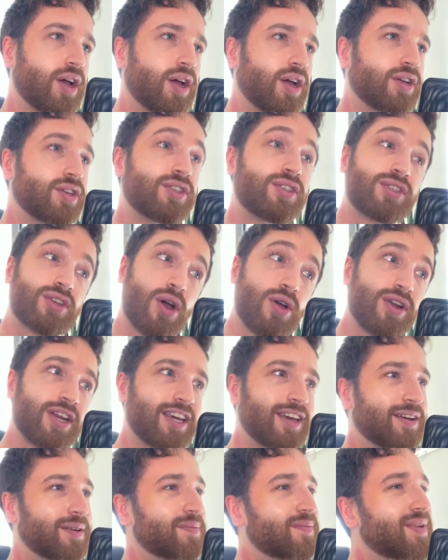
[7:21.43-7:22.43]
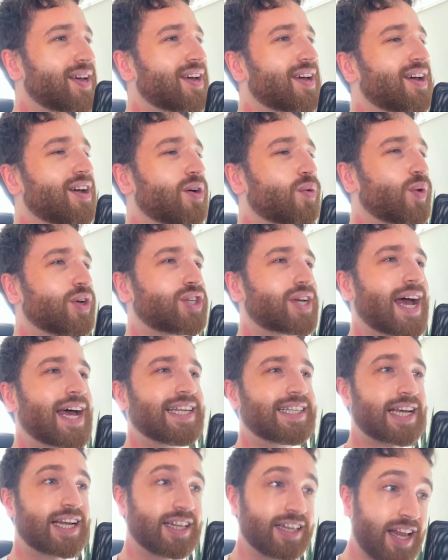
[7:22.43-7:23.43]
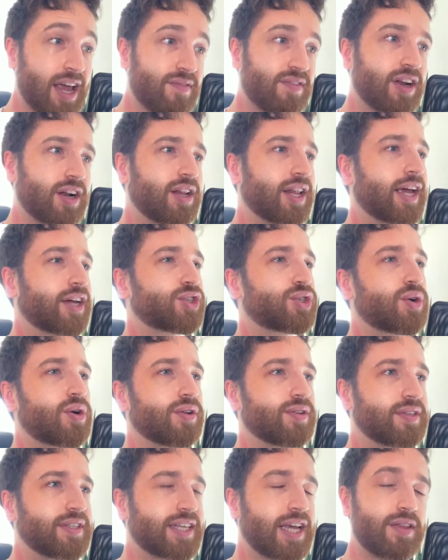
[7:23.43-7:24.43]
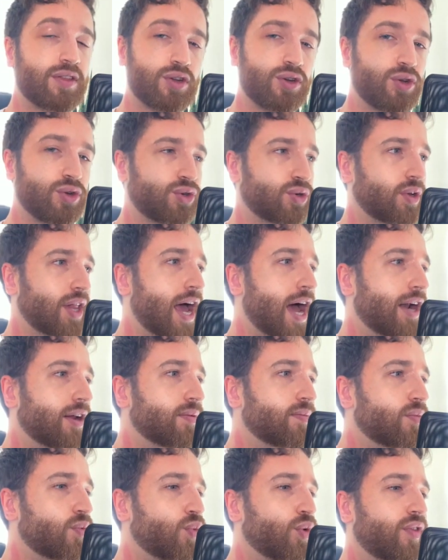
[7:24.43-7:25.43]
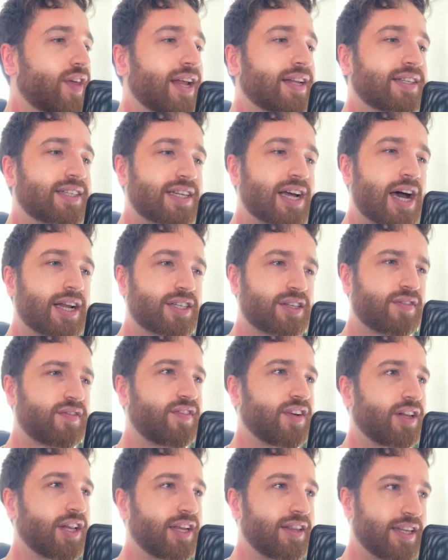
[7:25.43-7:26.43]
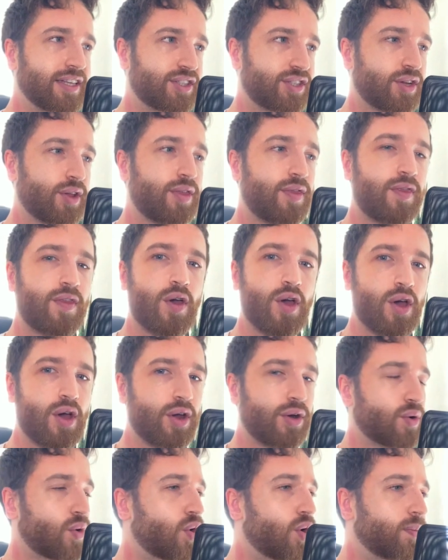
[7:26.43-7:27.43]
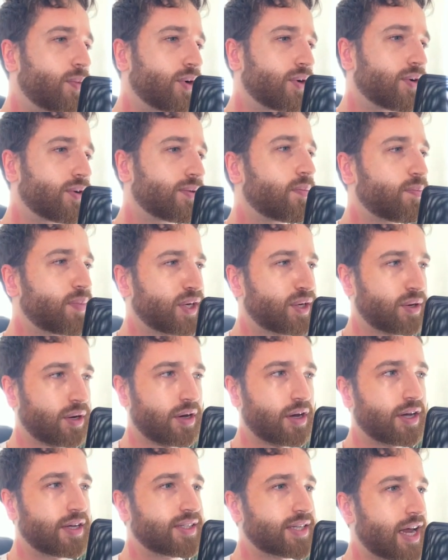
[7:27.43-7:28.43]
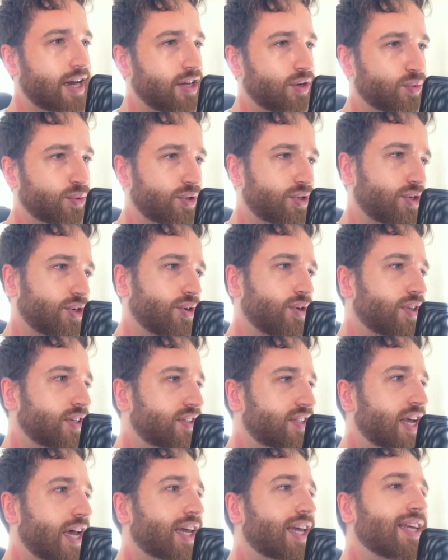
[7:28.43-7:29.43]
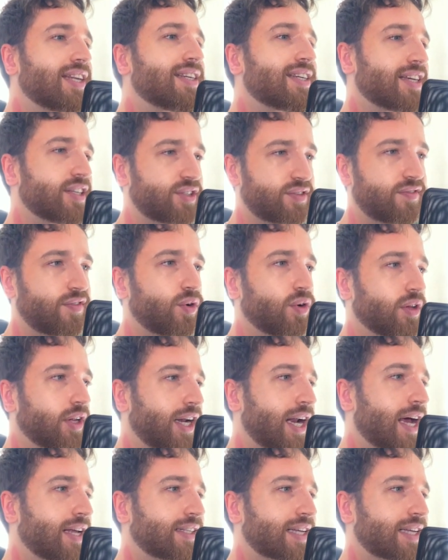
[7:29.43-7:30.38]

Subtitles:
sodium, which has 11 electrons in the neutral atom, will then start to fill in this third orbital. Because n equals 2, the second, is full. It has